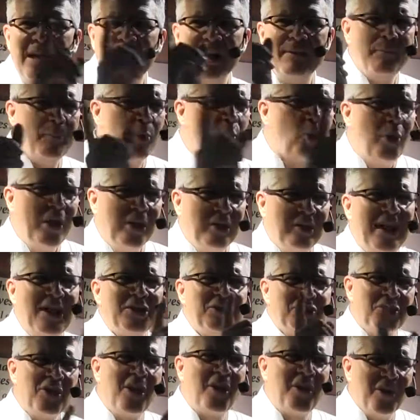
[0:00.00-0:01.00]
to give them a quick
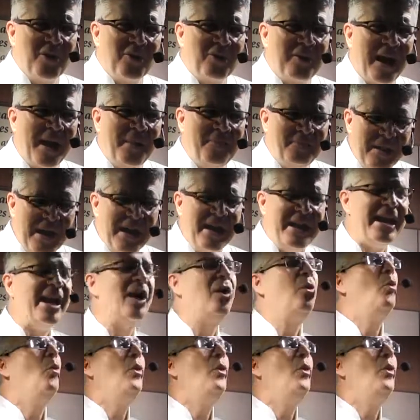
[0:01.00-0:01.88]
lesson on it, okay? Now,